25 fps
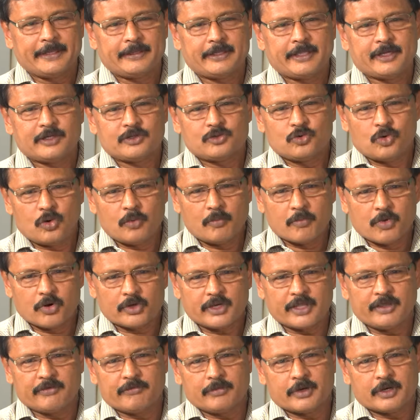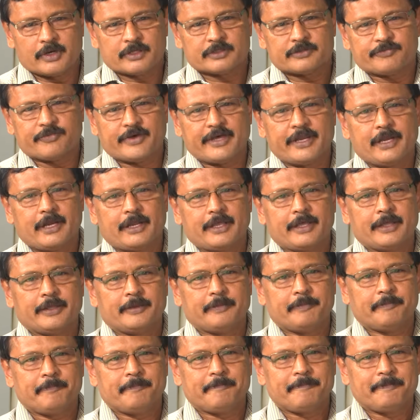there is no motive, because finally
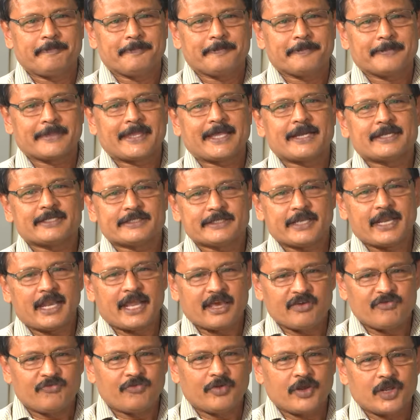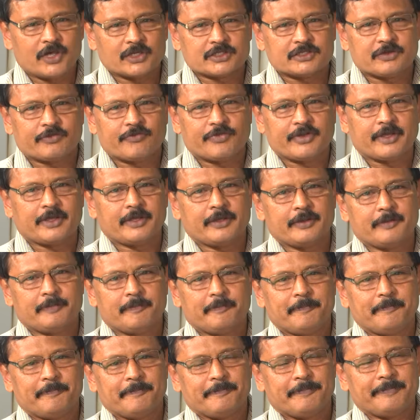there is a life philosophy
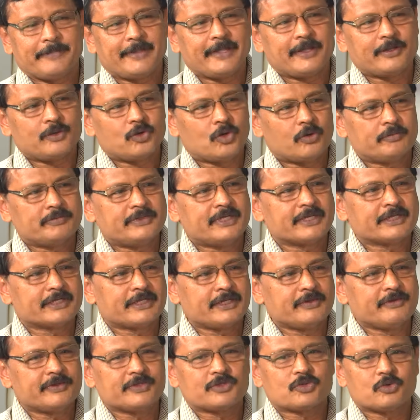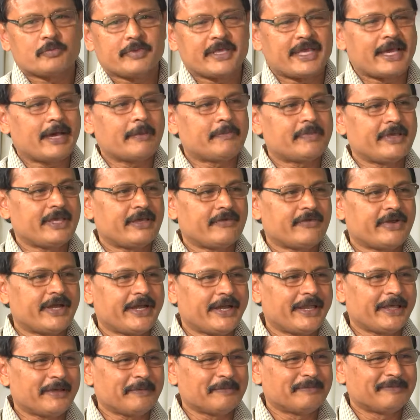that the objective is to be happy
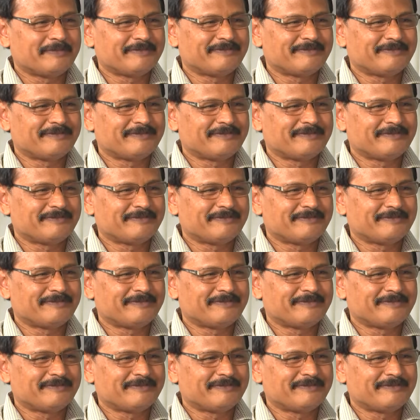every day.